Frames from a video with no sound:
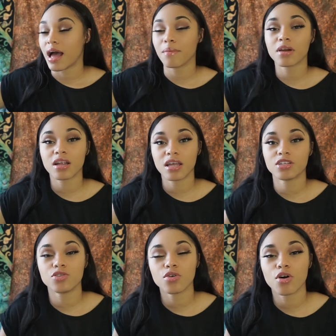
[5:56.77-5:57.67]
I'm gonna
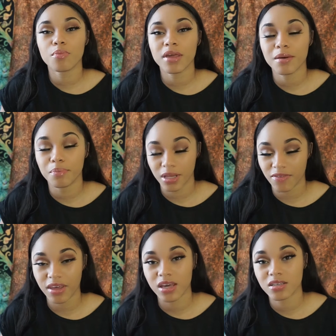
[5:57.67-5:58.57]
let you go be
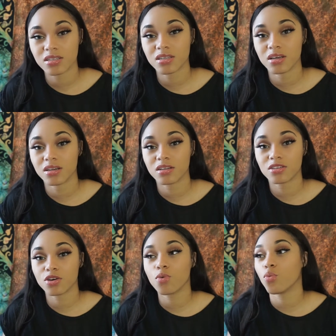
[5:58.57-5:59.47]
oblivious
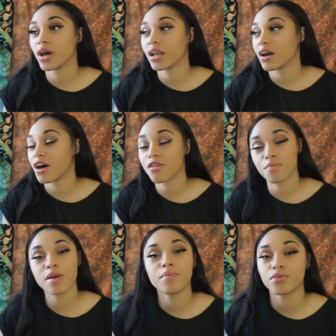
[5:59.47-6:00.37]
to what
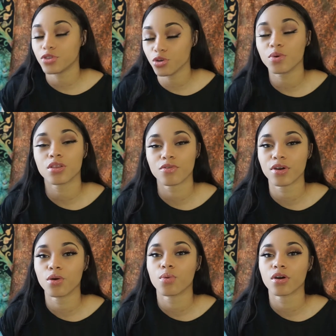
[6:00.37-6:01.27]
other people do in the
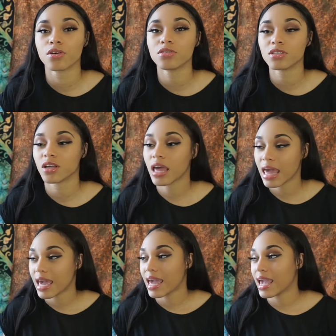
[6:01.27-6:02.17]
real world,
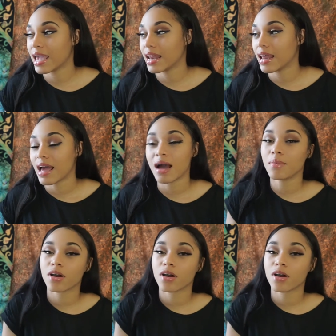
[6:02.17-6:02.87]
and I'm